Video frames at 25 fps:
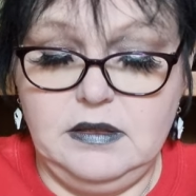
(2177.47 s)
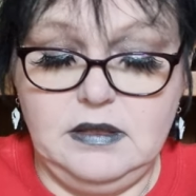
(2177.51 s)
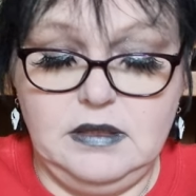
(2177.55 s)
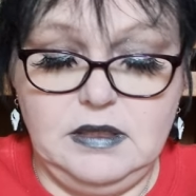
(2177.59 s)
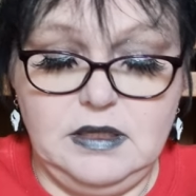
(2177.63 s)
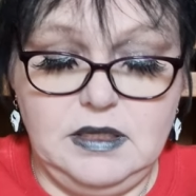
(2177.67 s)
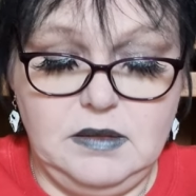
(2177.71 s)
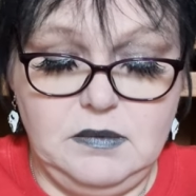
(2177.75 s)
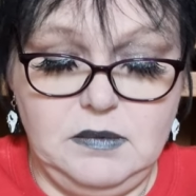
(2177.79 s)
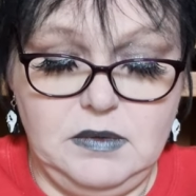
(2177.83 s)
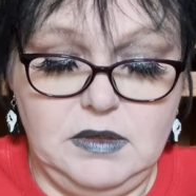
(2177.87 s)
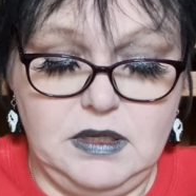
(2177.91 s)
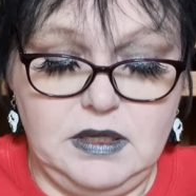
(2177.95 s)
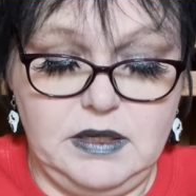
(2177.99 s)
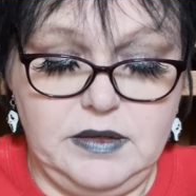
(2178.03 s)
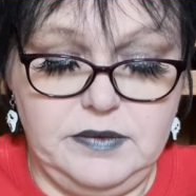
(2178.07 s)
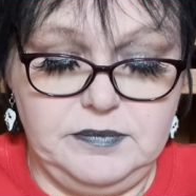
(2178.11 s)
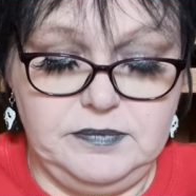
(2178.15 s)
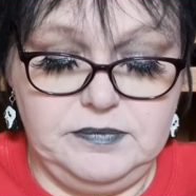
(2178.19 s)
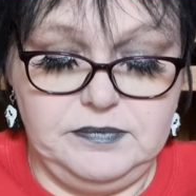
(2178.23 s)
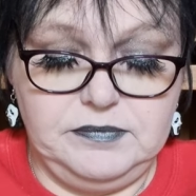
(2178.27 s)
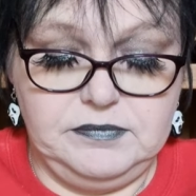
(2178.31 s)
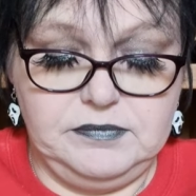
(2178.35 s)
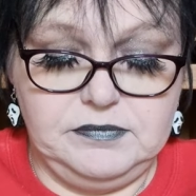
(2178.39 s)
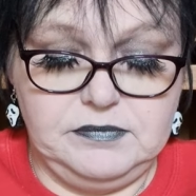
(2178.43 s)
There we go.
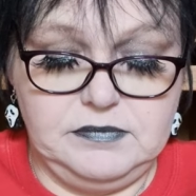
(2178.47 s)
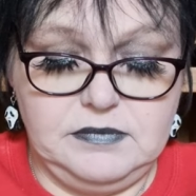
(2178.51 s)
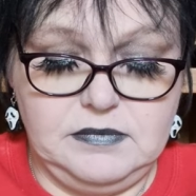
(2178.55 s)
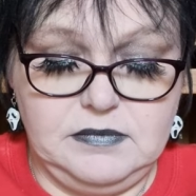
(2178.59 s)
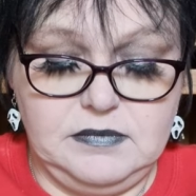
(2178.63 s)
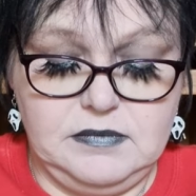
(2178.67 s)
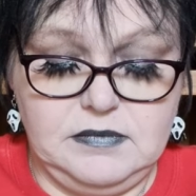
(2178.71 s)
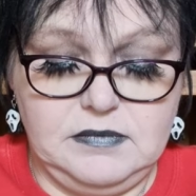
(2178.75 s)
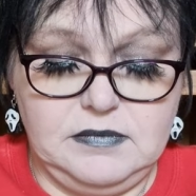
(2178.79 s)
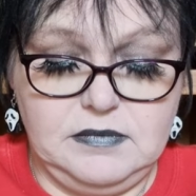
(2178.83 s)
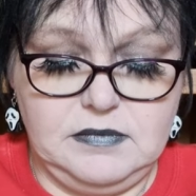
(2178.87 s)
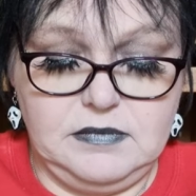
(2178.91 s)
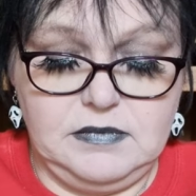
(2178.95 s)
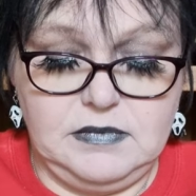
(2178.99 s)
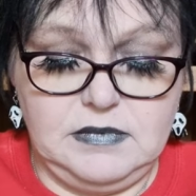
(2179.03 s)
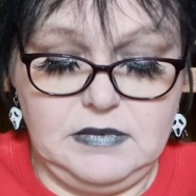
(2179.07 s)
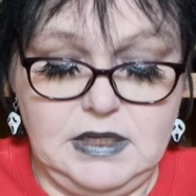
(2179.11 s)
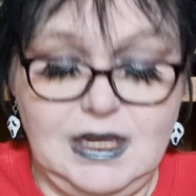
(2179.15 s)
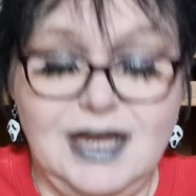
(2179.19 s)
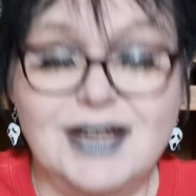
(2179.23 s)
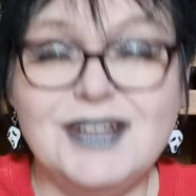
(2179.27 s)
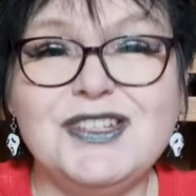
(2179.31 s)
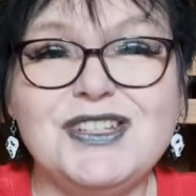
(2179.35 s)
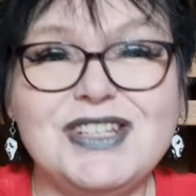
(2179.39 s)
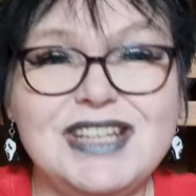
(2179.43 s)

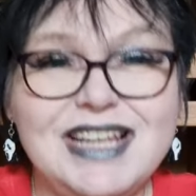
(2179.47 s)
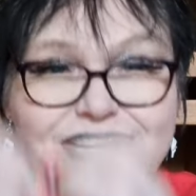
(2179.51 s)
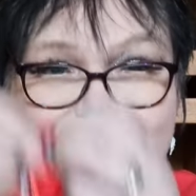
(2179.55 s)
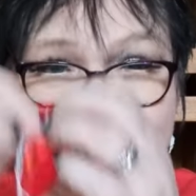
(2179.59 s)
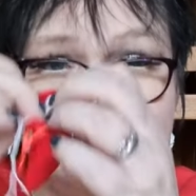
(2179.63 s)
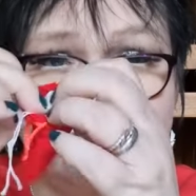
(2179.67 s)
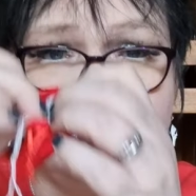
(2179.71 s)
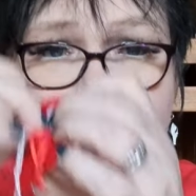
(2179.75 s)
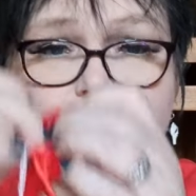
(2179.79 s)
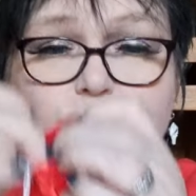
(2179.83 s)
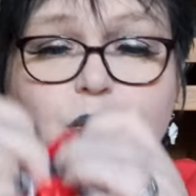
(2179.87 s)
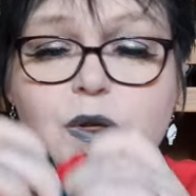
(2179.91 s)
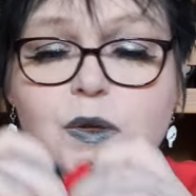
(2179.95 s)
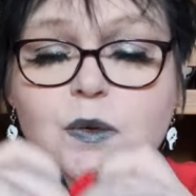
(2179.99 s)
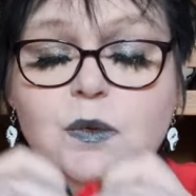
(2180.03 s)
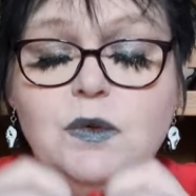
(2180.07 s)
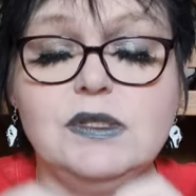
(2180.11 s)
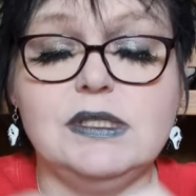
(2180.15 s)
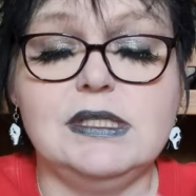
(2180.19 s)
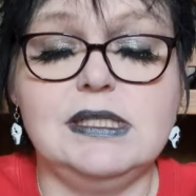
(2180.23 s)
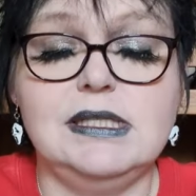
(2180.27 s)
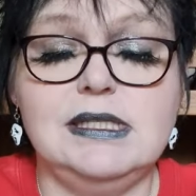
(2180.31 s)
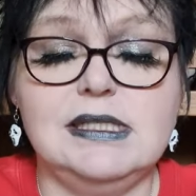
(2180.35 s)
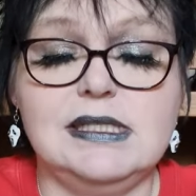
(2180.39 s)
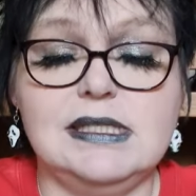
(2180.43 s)
I just like to show you
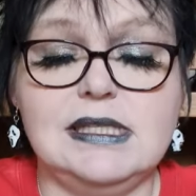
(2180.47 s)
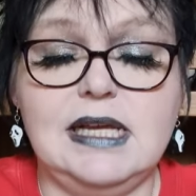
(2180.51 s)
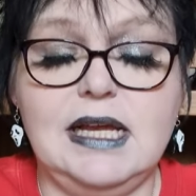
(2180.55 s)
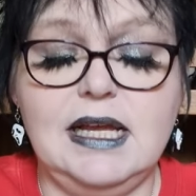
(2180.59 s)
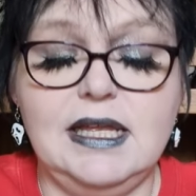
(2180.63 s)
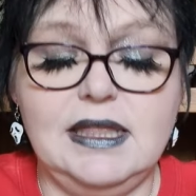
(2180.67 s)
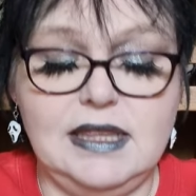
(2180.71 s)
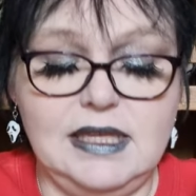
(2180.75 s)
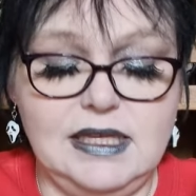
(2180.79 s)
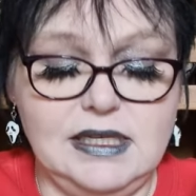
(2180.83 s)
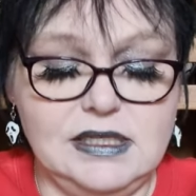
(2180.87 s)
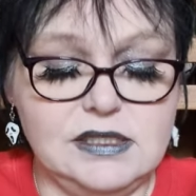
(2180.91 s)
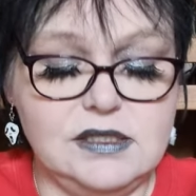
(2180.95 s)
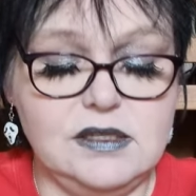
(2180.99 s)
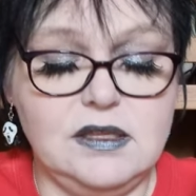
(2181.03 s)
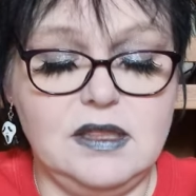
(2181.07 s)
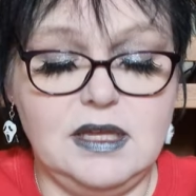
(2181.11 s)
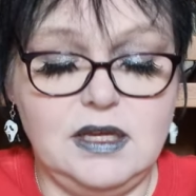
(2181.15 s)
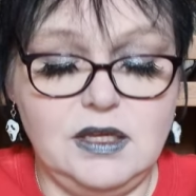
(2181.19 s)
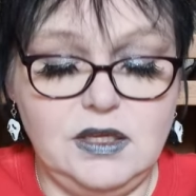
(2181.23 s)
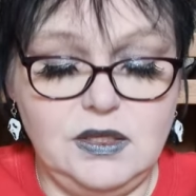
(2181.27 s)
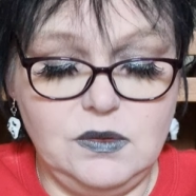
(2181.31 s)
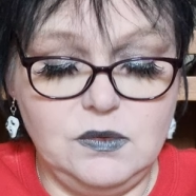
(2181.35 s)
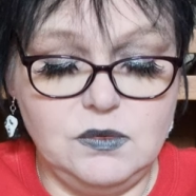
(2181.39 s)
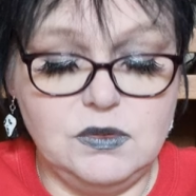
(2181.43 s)
what's inside these so
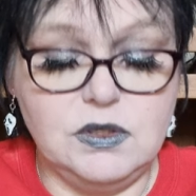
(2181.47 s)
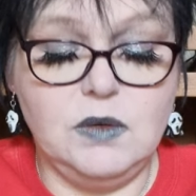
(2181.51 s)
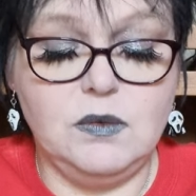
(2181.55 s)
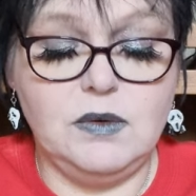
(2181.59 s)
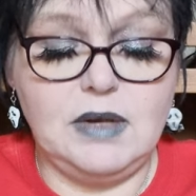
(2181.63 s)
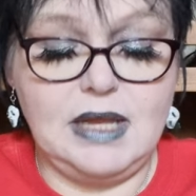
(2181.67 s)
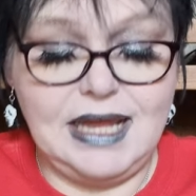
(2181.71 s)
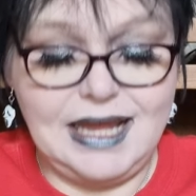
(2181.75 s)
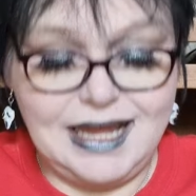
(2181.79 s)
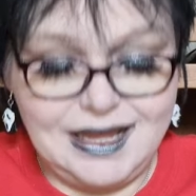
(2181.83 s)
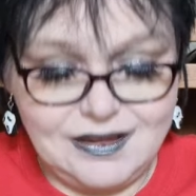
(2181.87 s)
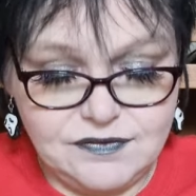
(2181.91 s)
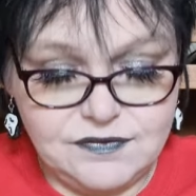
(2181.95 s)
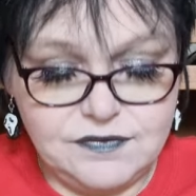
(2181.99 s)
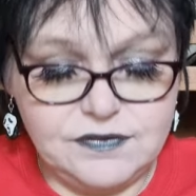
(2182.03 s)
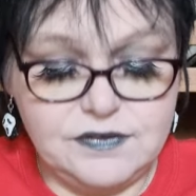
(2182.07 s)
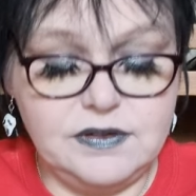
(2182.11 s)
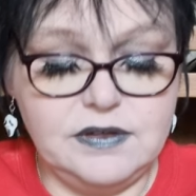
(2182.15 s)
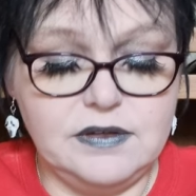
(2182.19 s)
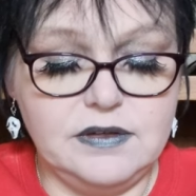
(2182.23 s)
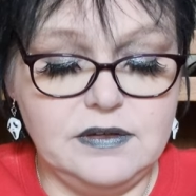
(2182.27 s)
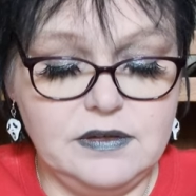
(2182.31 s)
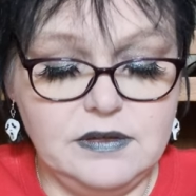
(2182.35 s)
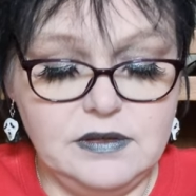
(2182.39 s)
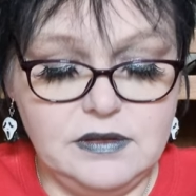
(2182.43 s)
that you don't have
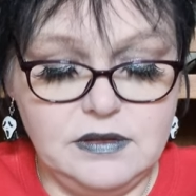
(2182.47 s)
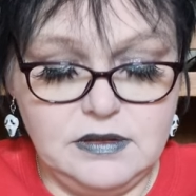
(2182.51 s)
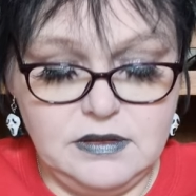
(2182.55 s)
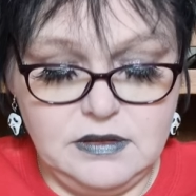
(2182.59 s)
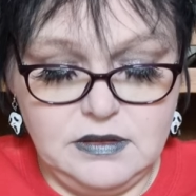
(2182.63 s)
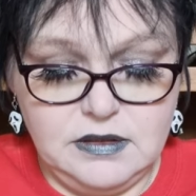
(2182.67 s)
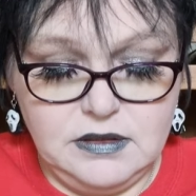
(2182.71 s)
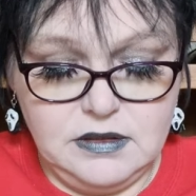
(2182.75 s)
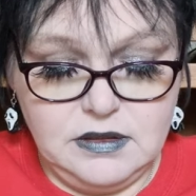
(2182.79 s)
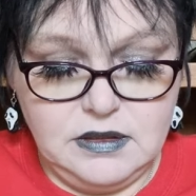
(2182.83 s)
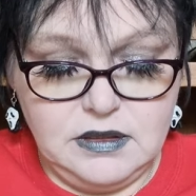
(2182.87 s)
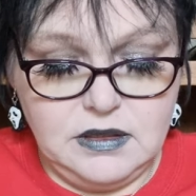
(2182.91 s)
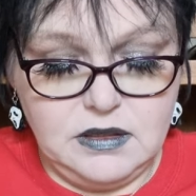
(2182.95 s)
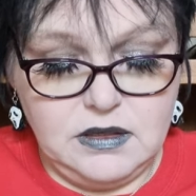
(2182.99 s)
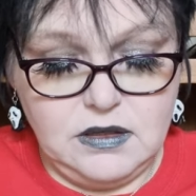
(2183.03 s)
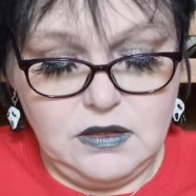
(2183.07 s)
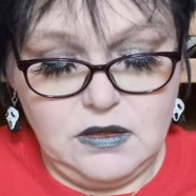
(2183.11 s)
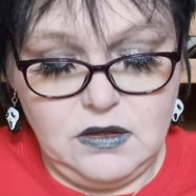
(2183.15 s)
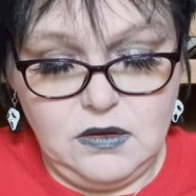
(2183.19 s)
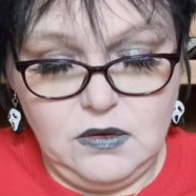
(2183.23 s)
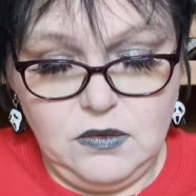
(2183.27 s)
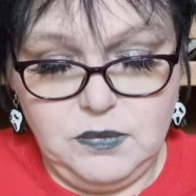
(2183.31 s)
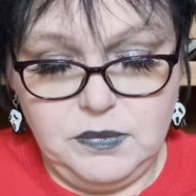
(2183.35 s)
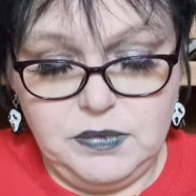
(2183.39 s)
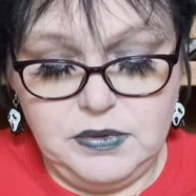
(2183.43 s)
to
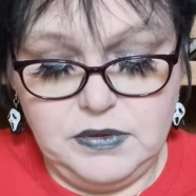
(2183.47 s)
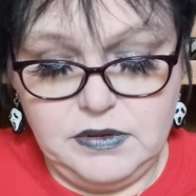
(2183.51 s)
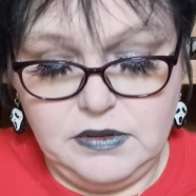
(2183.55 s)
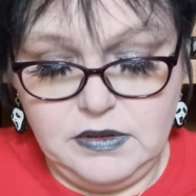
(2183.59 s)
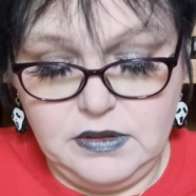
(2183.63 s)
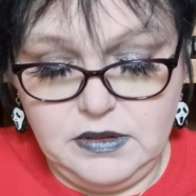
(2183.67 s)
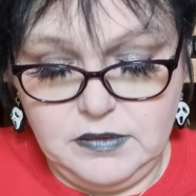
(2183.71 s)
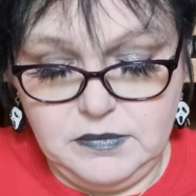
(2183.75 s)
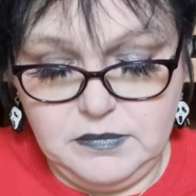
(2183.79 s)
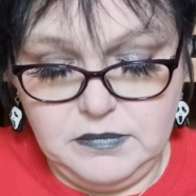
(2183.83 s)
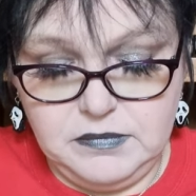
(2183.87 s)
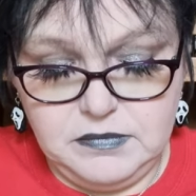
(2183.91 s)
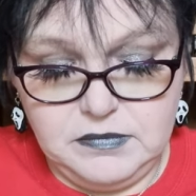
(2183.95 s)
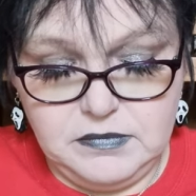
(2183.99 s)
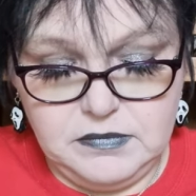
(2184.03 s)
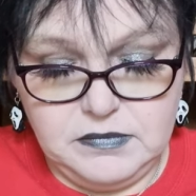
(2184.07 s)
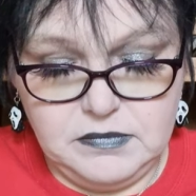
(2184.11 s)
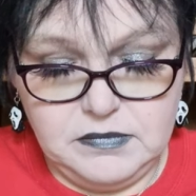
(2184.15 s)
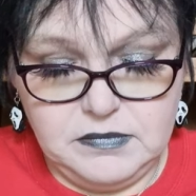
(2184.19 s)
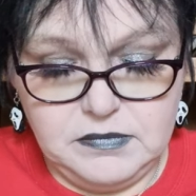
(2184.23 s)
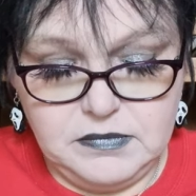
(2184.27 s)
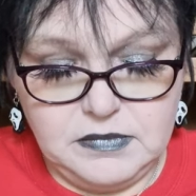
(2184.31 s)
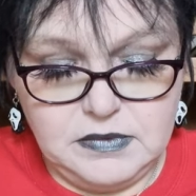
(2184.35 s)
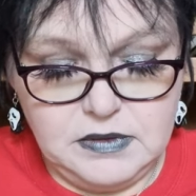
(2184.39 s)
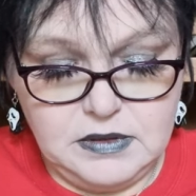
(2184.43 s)
open
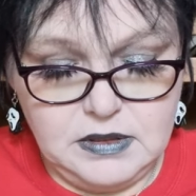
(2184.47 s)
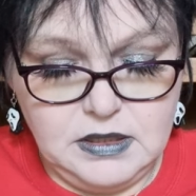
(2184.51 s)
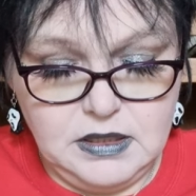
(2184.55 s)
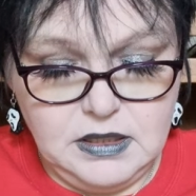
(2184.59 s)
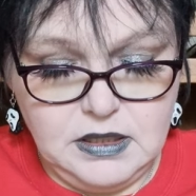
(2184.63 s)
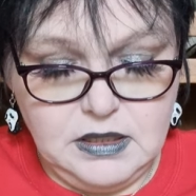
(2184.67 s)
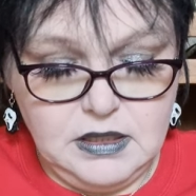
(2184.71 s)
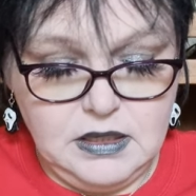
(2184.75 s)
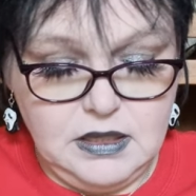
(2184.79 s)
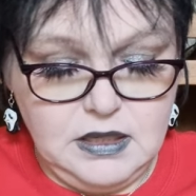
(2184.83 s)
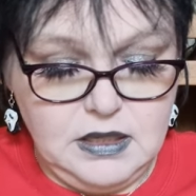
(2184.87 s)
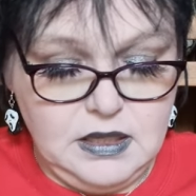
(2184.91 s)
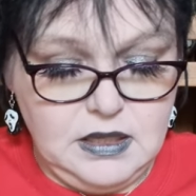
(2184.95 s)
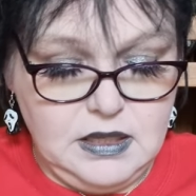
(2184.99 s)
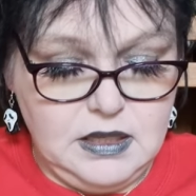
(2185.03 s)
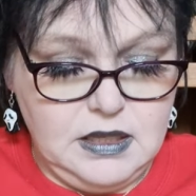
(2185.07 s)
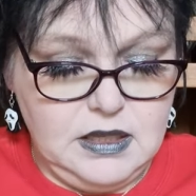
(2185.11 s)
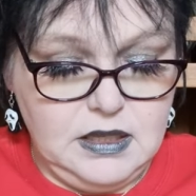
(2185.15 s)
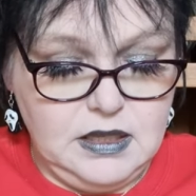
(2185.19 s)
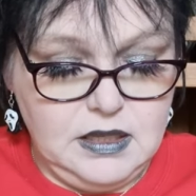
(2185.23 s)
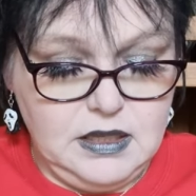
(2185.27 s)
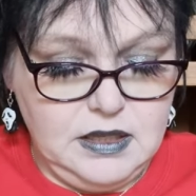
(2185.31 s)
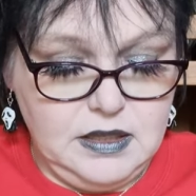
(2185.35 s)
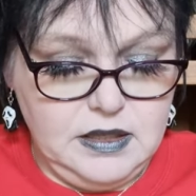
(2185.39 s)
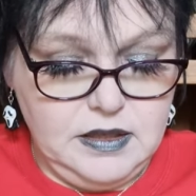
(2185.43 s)

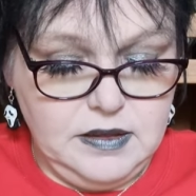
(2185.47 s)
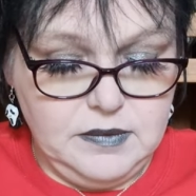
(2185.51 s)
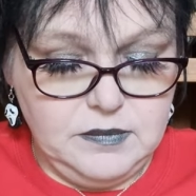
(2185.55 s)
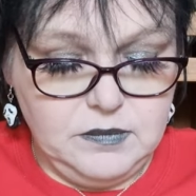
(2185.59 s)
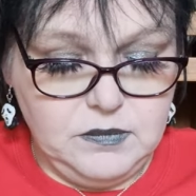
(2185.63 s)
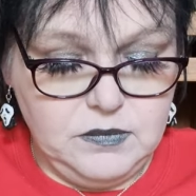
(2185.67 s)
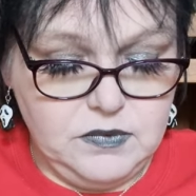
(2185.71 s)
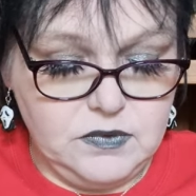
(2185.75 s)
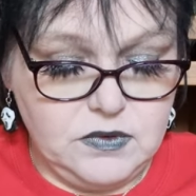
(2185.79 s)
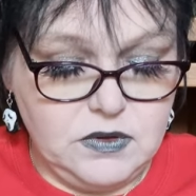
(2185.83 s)
them.